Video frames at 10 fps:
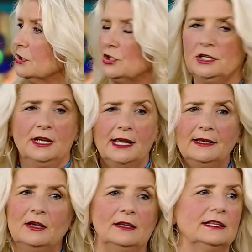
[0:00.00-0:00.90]
She
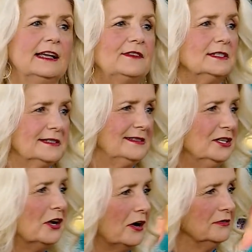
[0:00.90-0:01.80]
didn't uh, live in, you
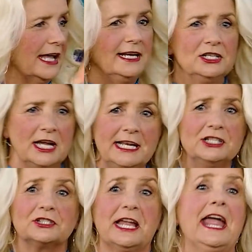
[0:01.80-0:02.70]
know, they didn't, he didn't
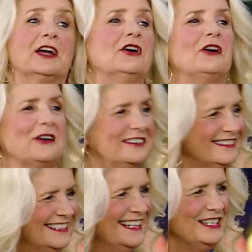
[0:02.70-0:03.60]
just take her.
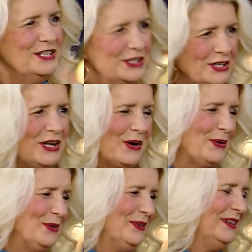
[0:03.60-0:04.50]
No, no, no.